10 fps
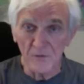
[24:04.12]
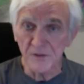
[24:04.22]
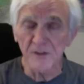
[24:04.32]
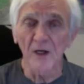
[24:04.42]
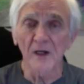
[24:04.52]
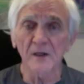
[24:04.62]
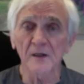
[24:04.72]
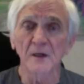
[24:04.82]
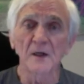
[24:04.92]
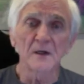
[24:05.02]
Oceana,
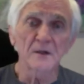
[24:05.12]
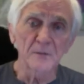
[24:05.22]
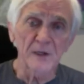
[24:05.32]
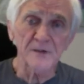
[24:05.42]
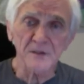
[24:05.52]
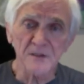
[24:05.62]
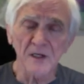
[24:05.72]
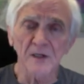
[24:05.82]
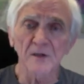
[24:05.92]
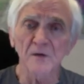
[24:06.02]
Humane
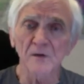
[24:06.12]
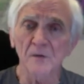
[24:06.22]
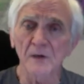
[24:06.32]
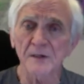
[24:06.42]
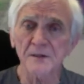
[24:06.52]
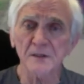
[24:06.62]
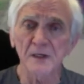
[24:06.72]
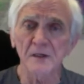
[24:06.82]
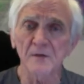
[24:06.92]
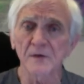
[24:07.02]
Society of the U.S.,
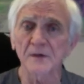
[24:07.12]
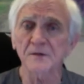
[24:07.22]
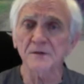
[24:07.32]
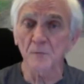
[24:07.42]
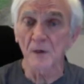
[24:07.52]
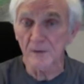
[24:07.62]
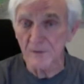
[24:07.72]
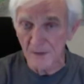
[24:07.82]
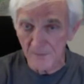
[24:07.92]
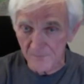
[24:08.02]
and Defenders of
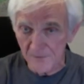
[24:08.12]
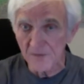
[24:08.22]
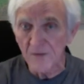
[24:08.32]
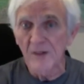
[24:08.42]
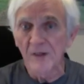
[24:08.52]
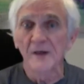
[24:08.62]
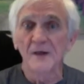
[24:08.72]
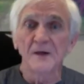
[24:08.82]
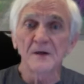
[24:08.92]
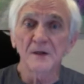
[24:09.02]
Wildlife that
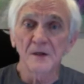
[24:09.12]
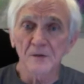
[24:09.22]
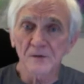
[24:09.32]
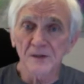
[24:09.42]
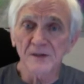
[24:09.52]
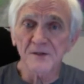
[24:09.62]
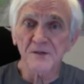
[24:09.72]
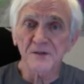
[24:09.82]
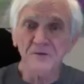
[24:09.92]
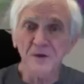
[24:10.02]
you know,
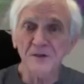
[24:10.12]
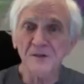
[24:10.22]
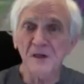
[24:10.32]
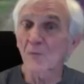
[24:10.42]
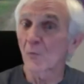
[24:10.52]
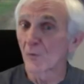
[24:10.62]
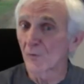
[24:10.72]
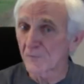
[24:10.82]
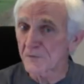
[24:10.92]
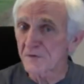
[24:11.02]
is uh, trying to save the
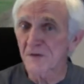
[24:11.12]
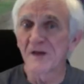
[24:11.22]
wolves,